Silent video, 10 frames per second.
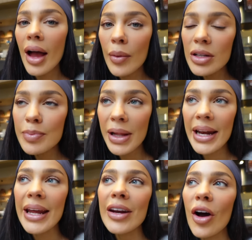I was
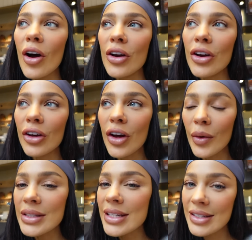planning on
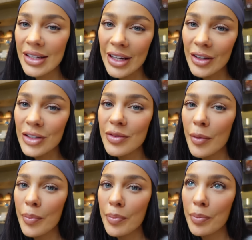going to Sadelle's
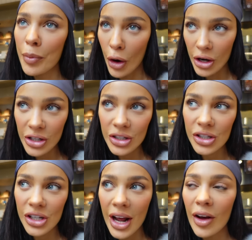for
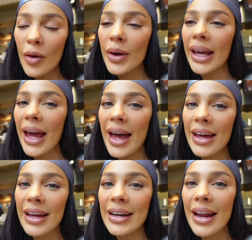brunch and going and getting
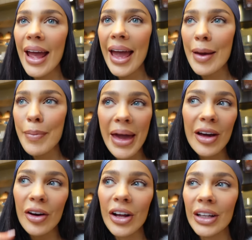a
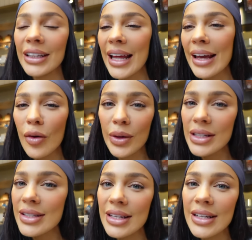bagel and like going and
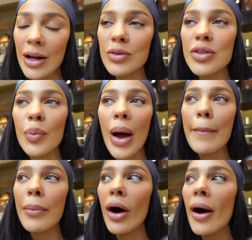sitting down somewhere
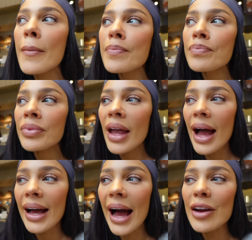but
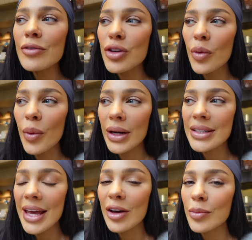I kind of don't want to
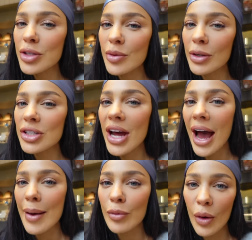take up too much
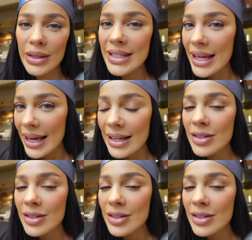time going to eat